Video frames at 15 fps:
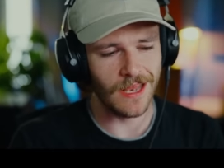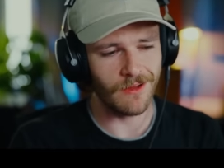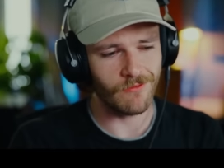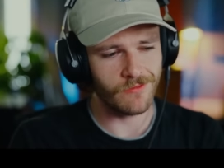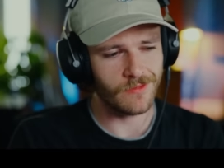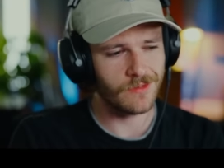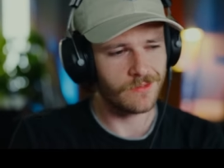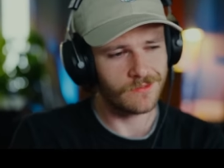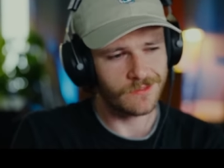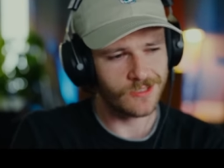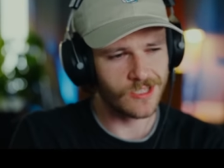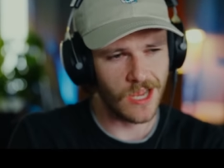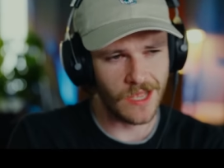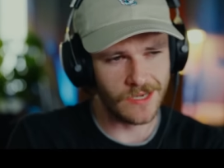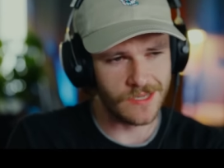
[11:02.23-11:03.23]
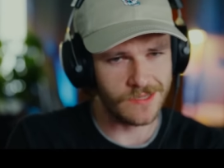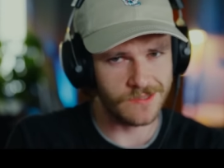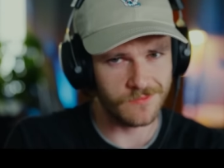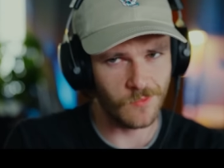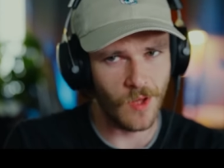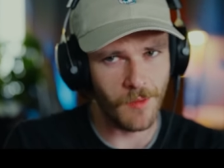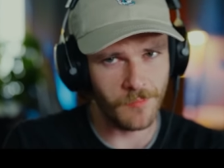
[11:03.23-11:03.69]
of Chinese
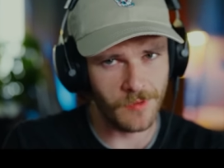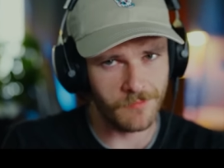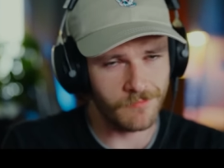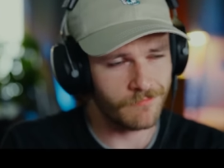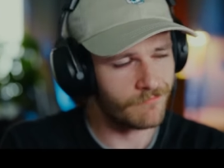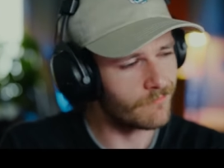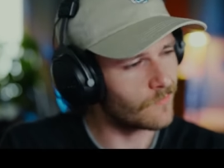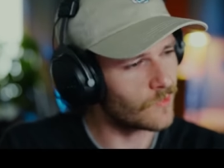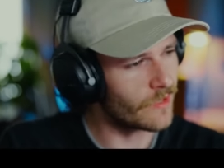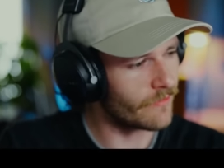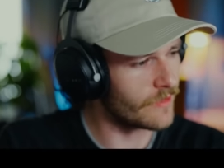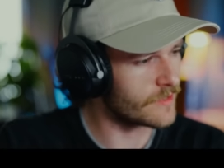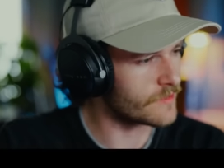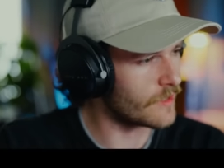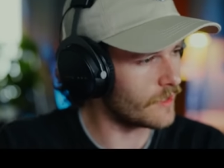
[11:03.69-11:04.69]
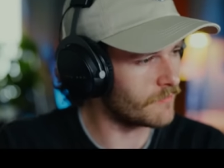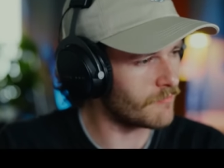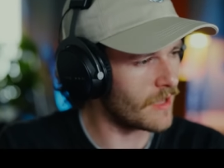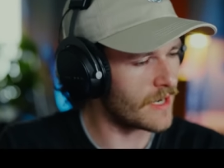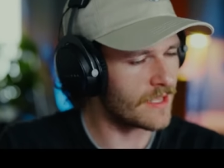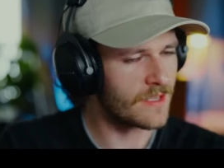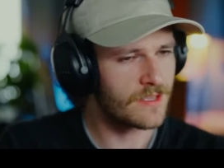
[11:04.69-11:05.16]
wampum, whatever it's called, money,